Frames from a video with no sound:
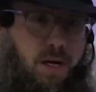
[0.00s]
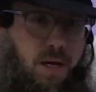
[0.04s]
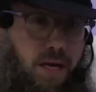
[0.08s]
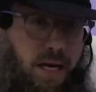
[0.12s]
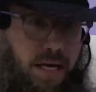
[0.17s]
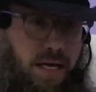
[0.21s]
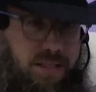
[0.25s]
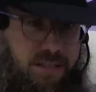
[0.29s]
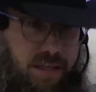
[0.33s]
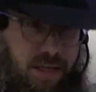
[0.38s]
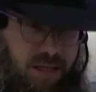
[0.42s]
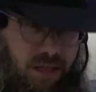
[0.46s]

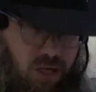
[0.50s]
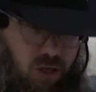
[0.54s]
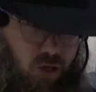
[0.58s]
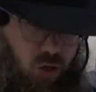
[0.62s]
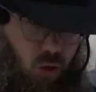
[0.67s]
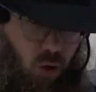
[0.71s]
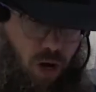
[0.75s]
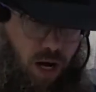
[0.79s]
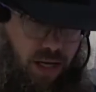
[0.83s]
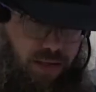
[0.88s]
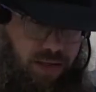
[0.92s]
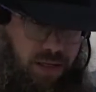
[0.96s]
and see the
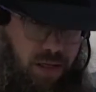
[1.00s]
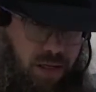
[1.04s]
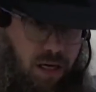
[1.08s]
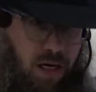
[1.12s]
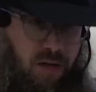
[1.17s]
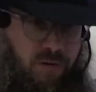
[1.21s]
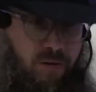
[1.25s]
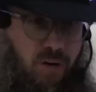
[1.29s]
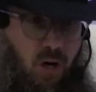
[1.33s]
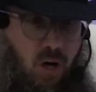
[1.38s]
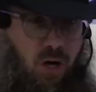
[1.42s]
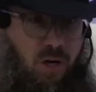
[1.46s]
shuhada
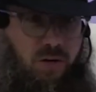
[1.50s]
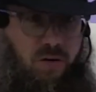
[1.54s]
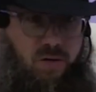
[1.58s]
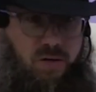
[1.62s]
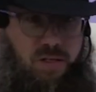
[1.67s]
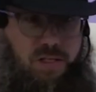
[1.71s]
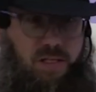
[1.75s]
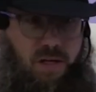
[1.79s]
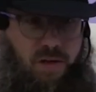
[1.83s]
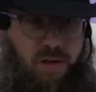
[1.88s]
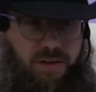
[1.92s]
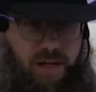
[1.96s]
of Uhud are
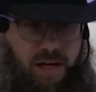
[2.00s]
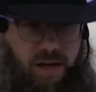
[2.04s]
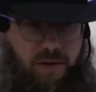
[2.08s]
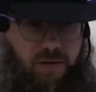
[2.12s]
still there